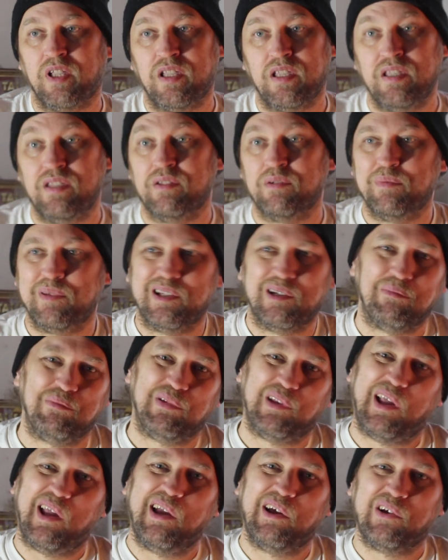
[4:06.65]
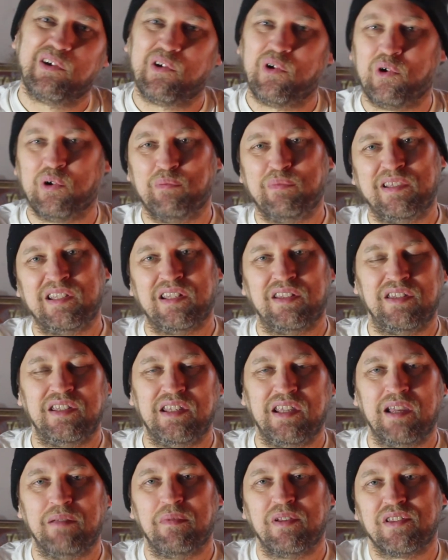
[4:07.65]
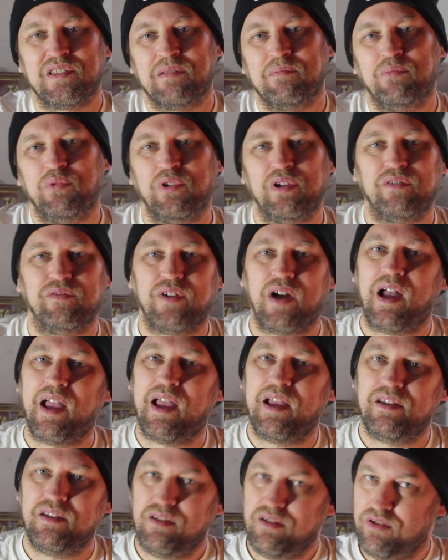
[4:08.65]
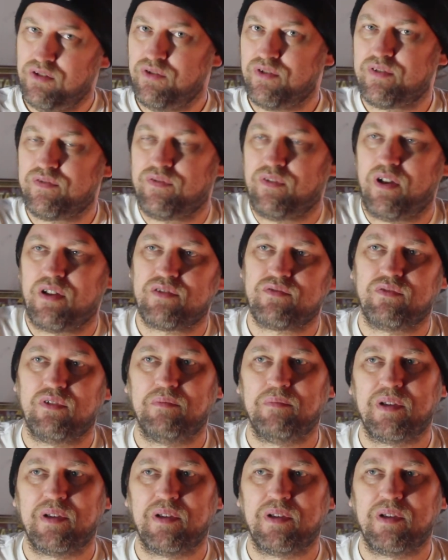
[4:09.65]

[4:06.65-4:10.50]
either being a player or being a DM at some point if I used Frost Realm